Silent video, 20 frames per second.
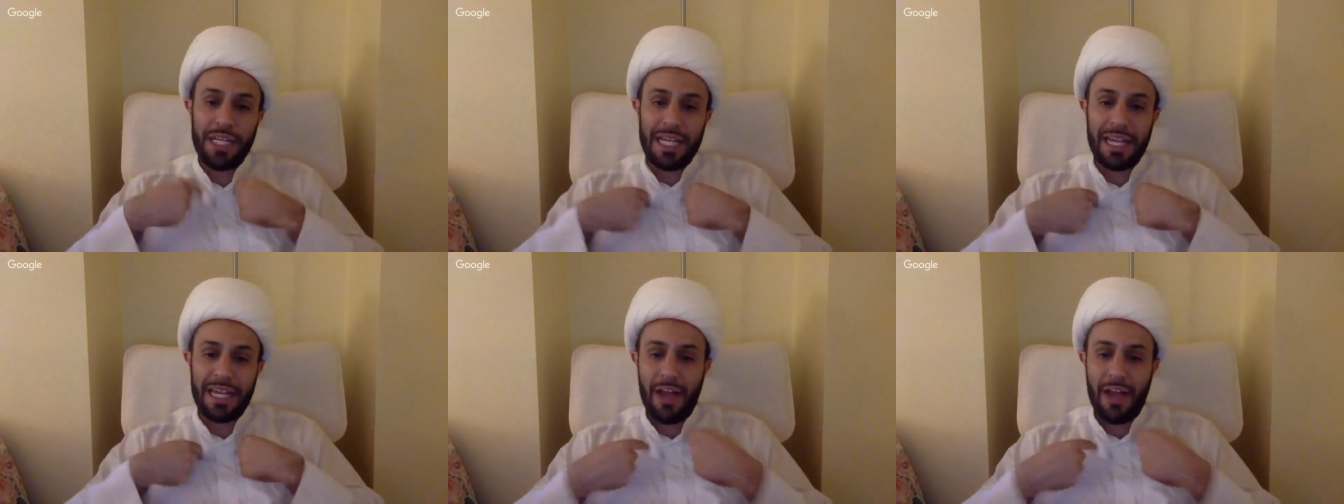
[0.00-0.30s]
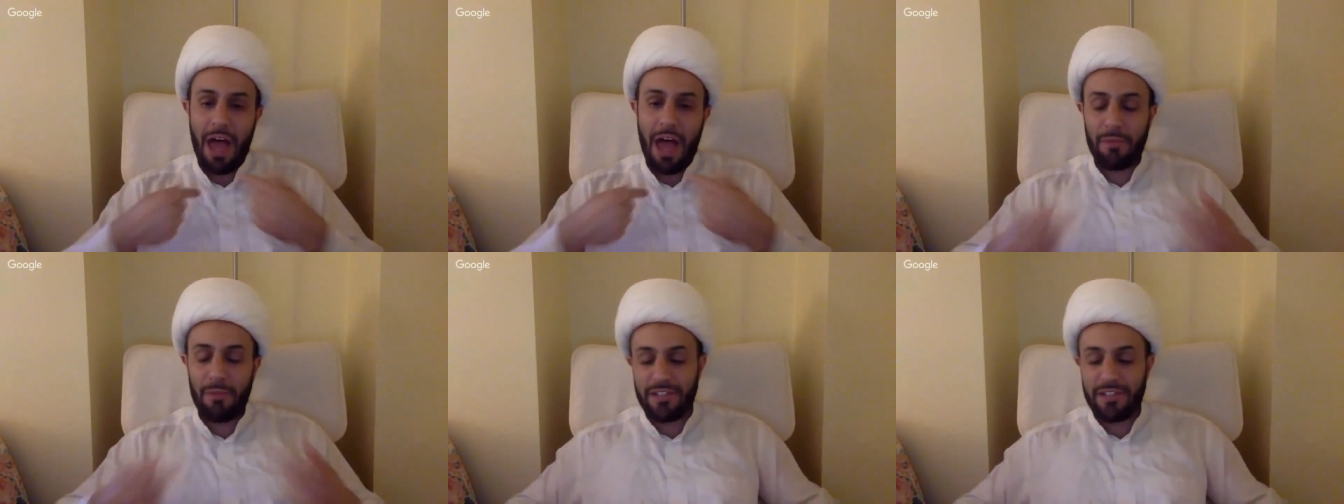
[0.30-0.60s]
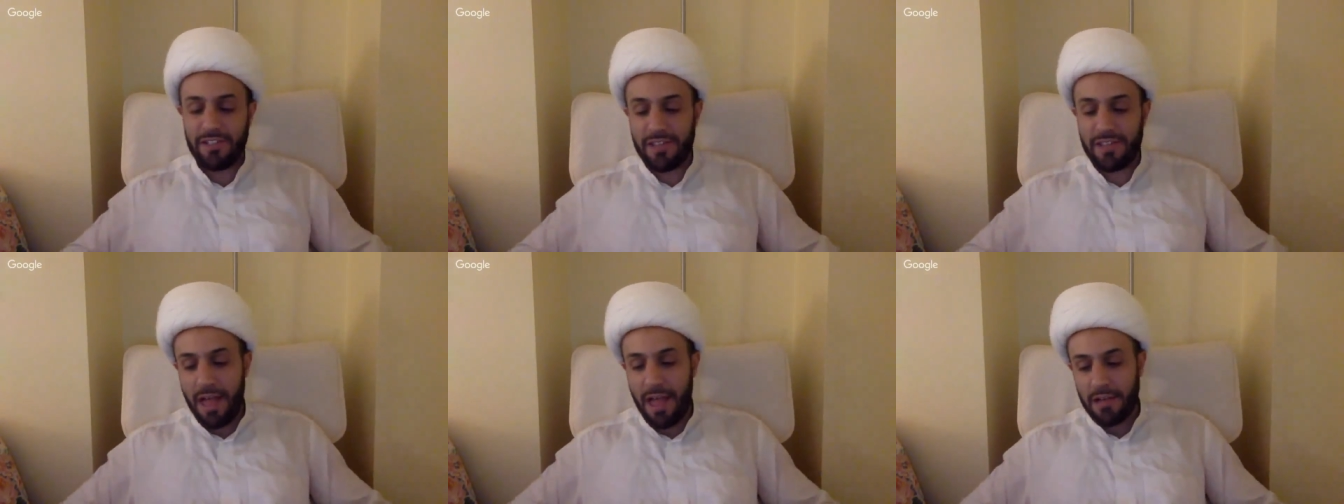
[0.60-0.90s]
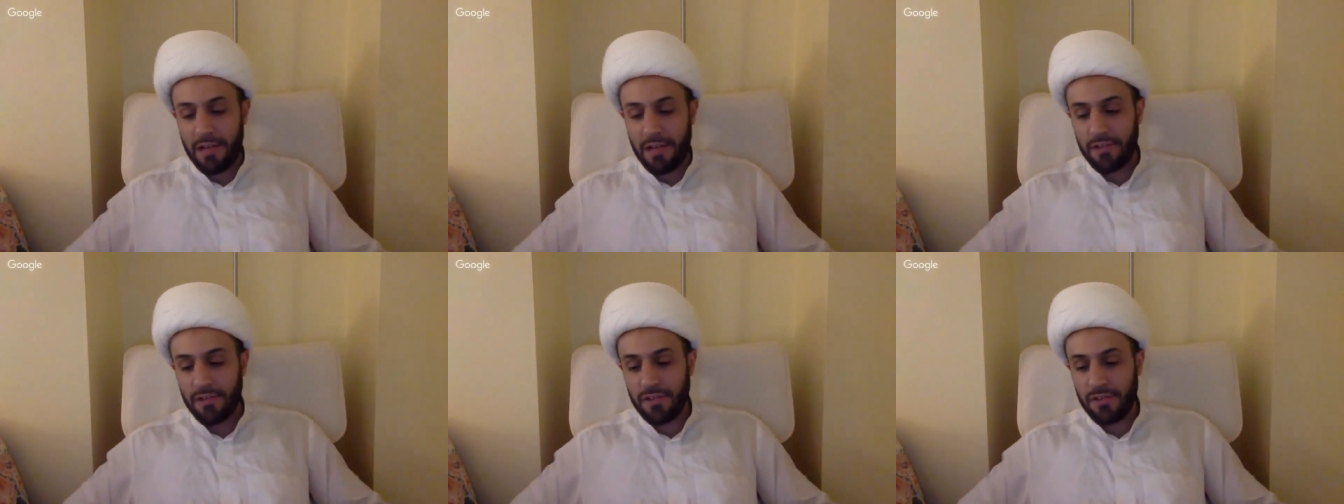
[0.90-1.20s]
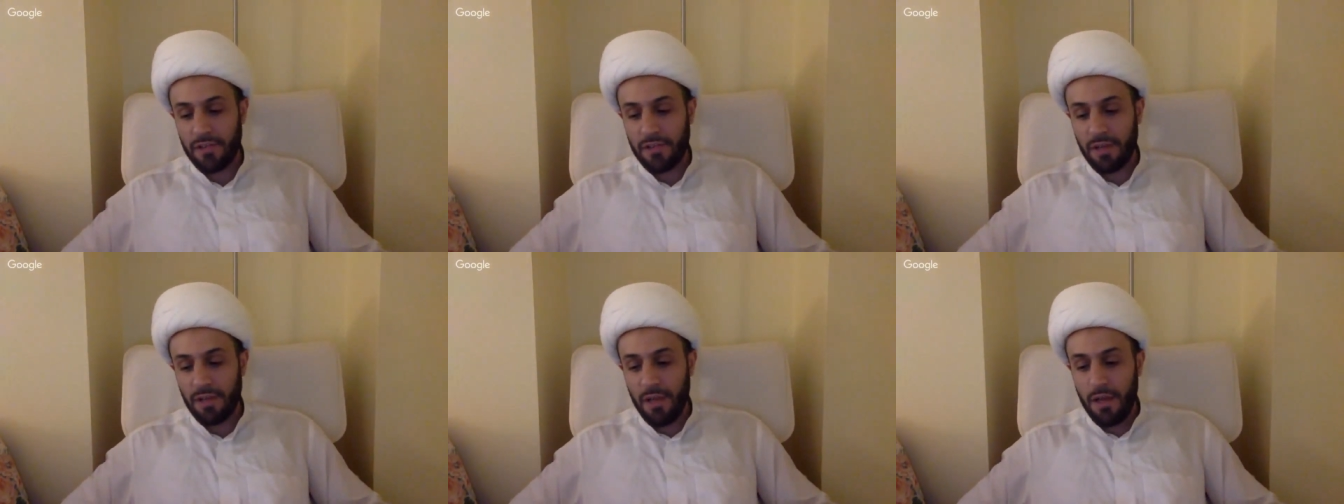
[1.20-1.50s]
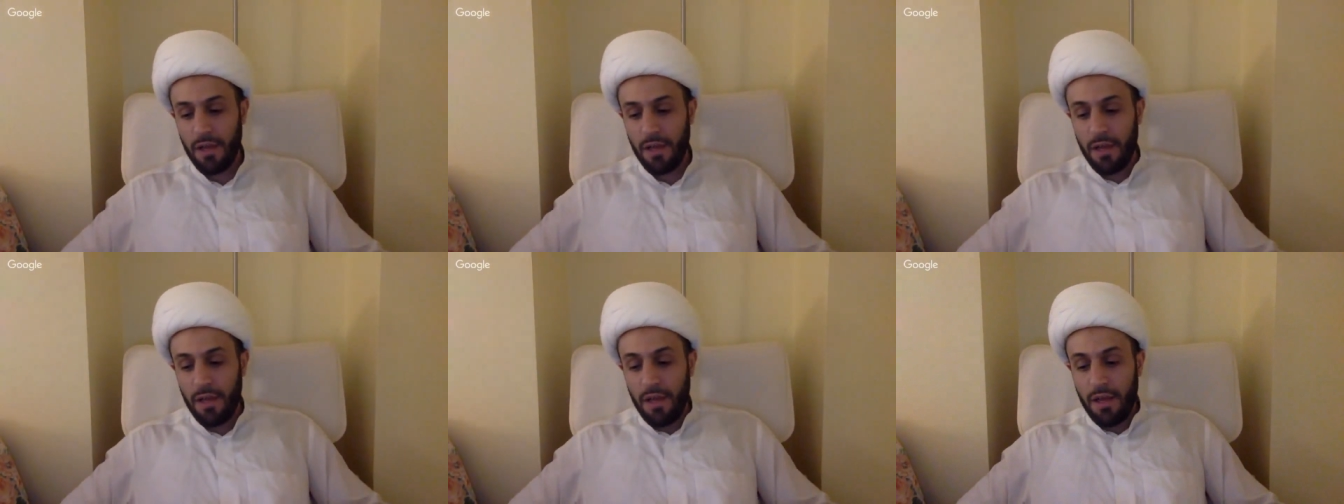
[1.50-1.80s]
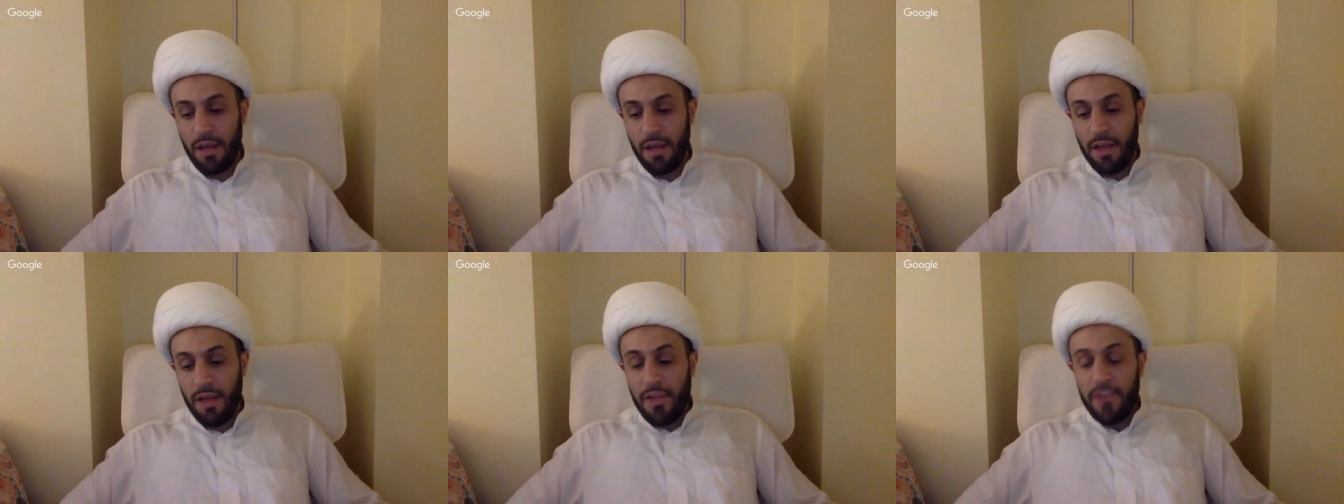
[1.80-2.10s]
economic status,
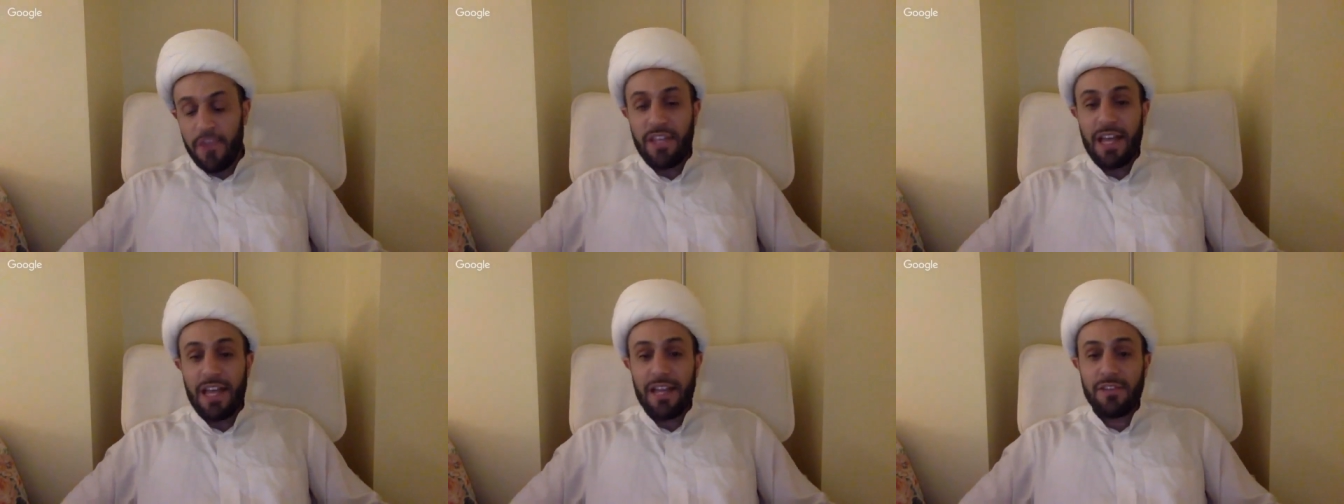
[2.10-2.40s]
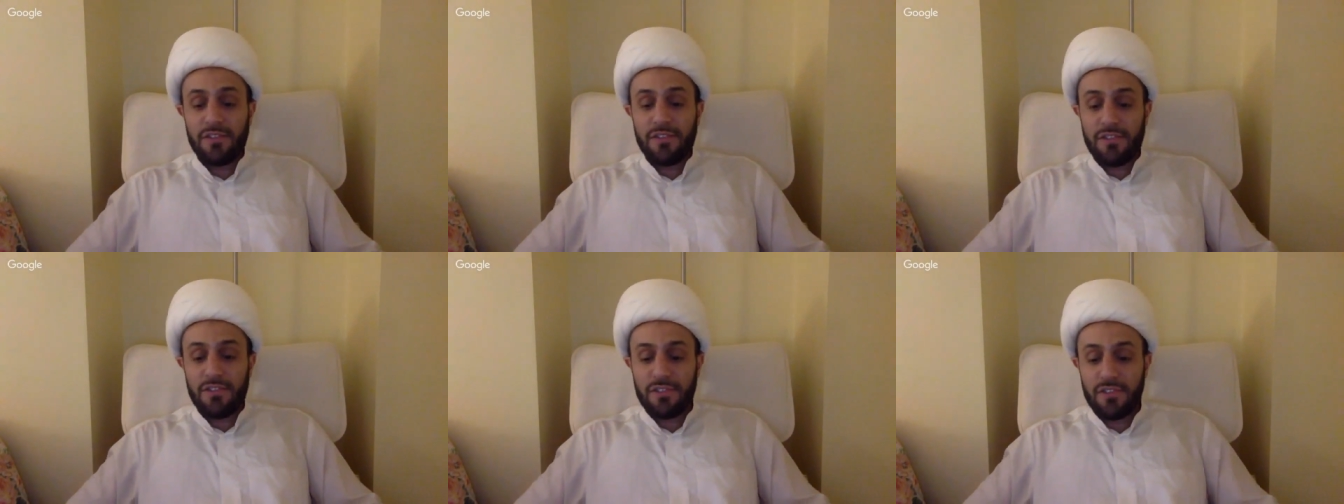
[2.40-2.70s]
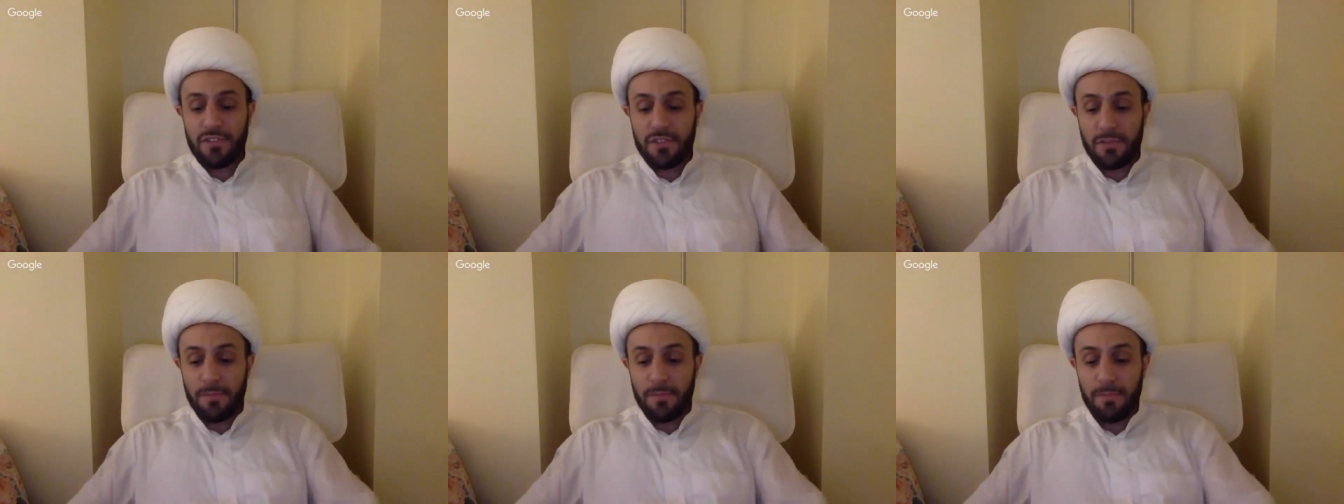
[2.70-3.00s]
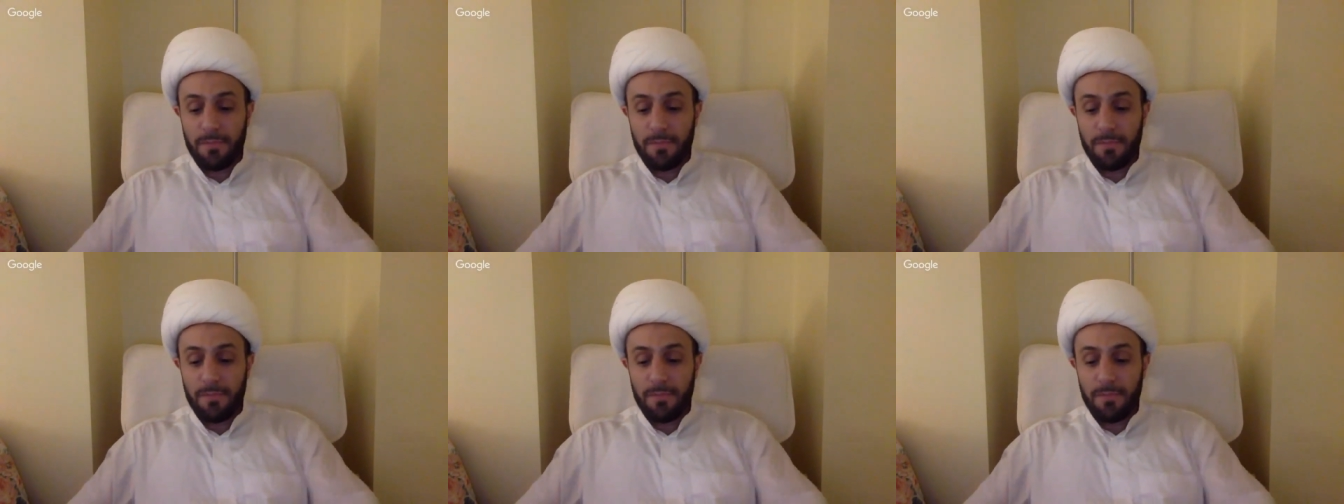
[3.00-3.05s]
since